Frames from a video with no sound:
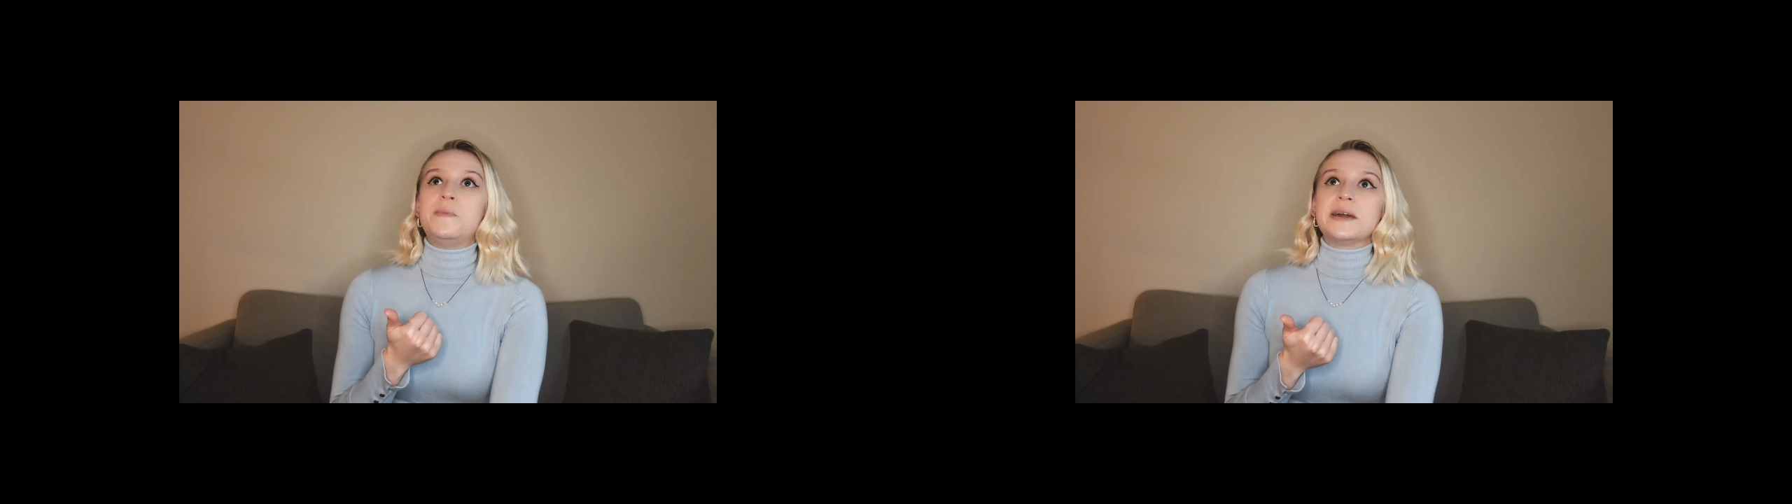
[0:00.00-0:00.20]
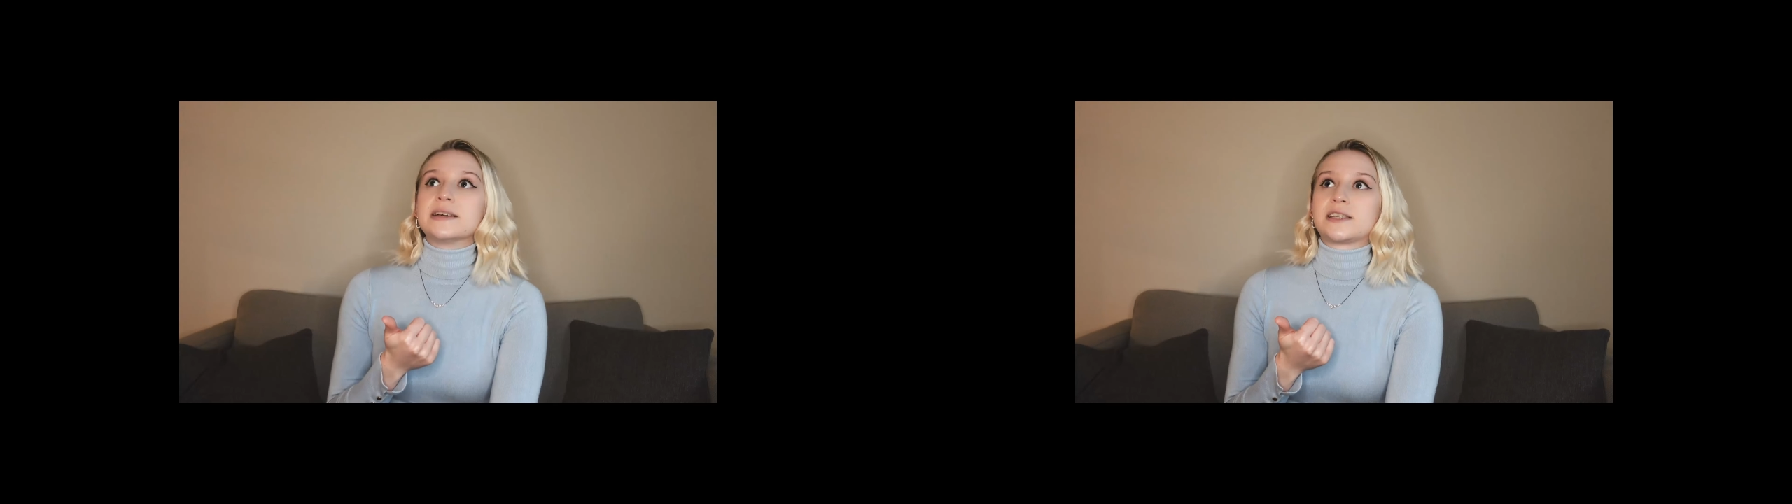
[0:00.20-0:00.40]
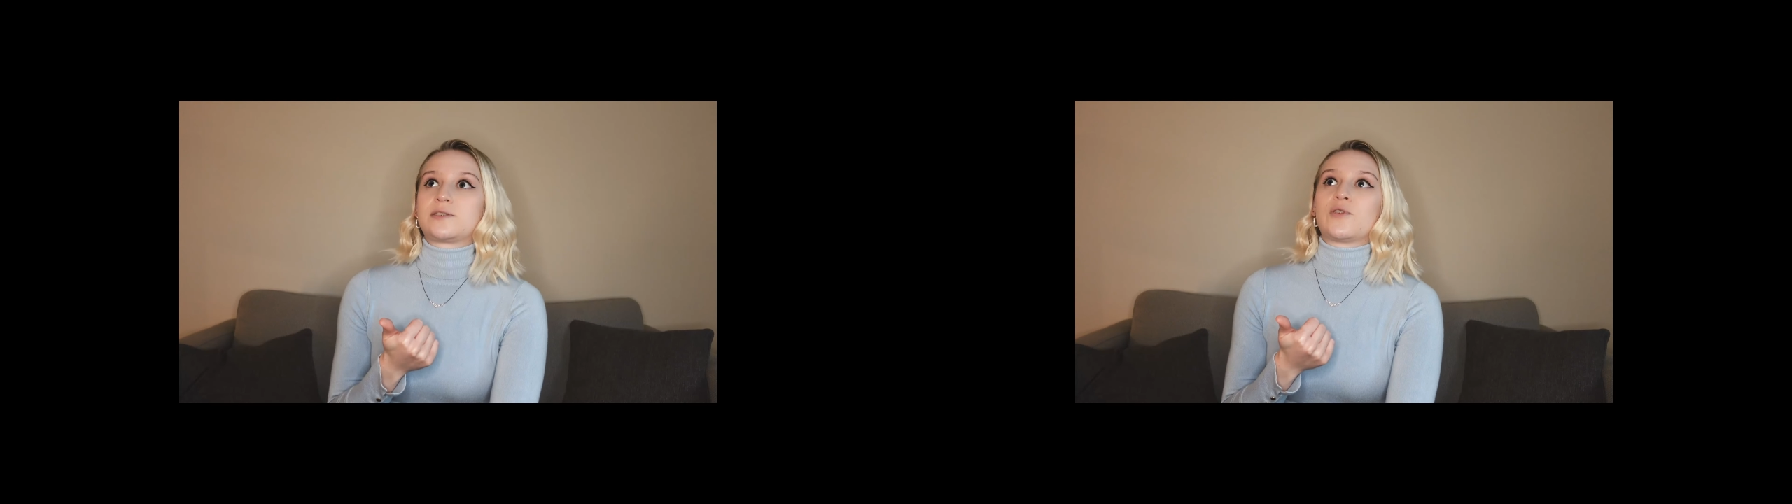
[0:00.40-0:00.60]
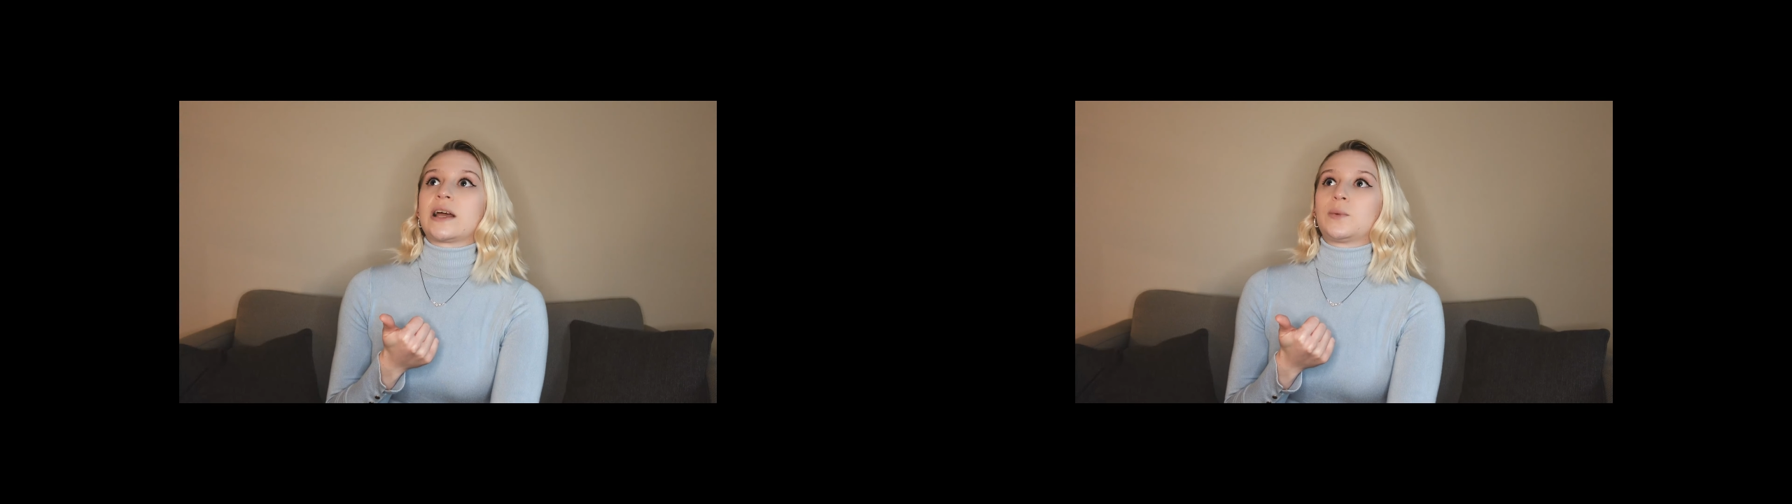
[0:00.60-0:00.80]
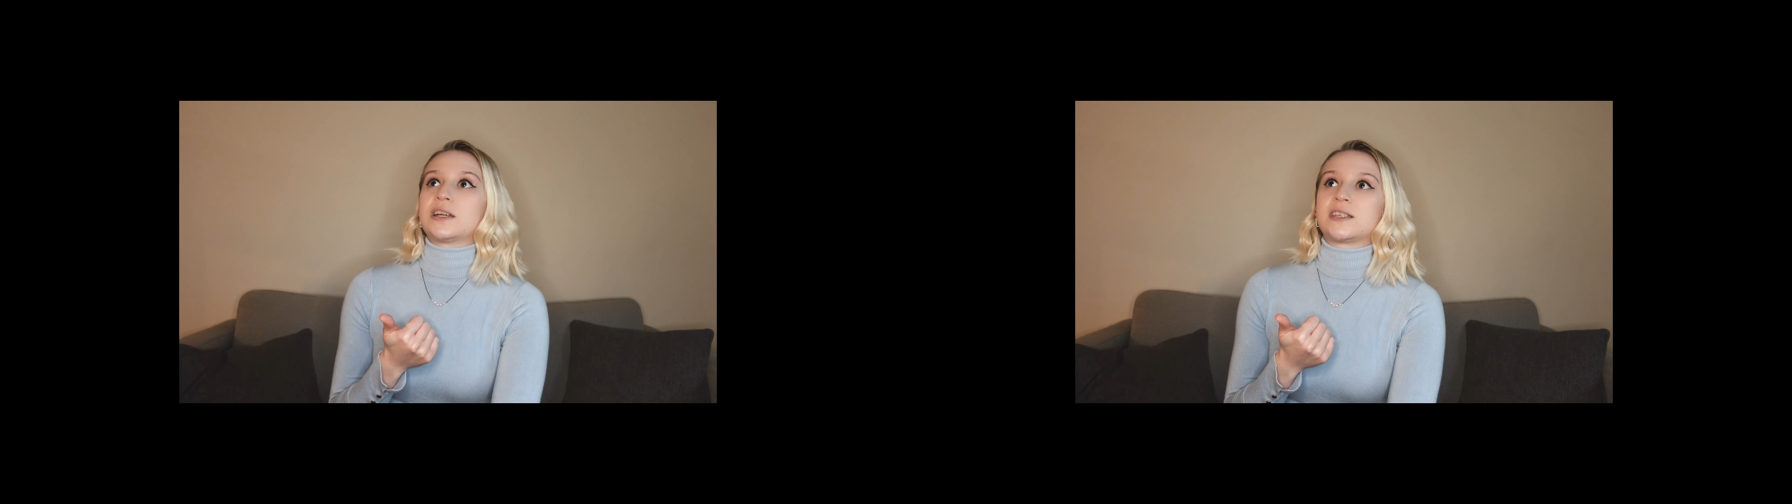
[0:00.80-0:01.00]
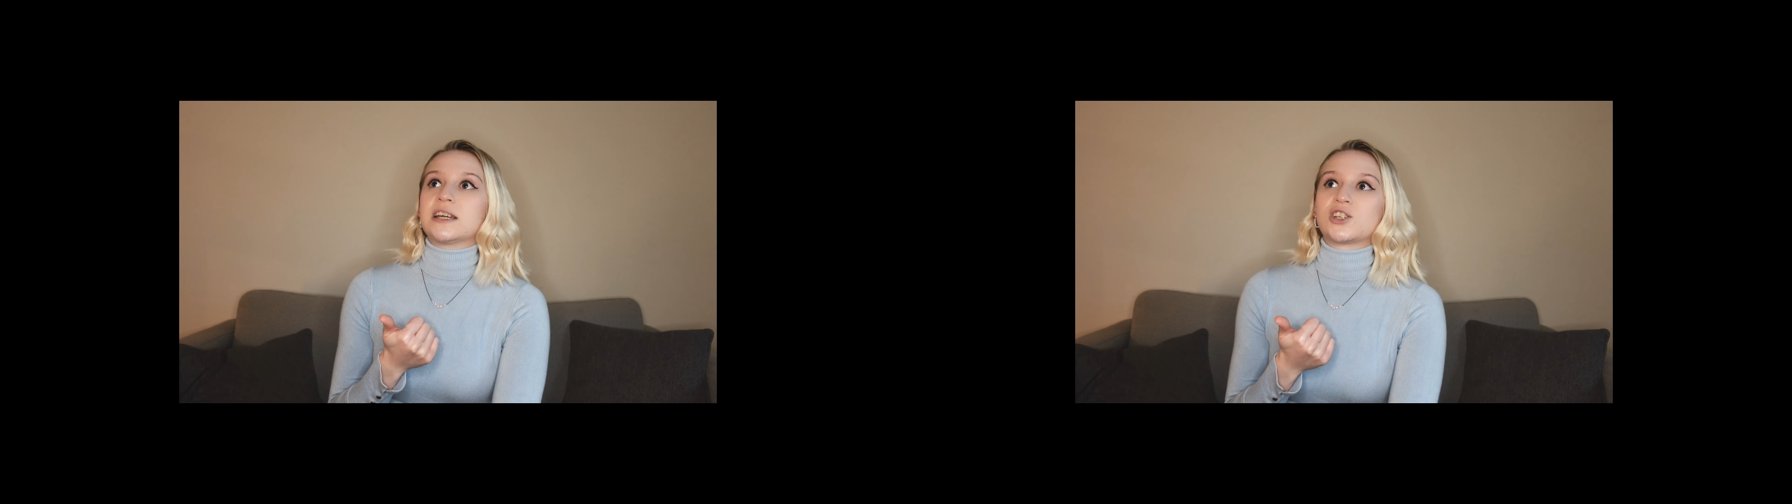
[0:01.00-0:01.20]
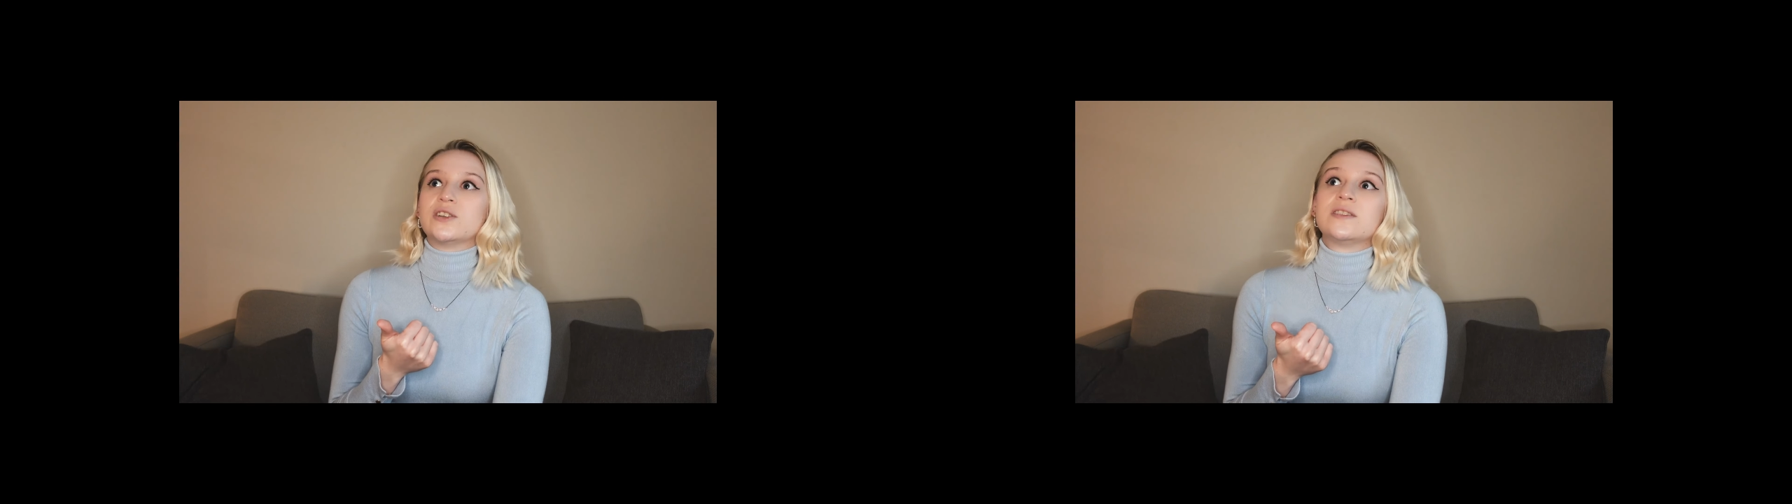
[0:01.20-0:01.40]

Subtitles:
biggest railway station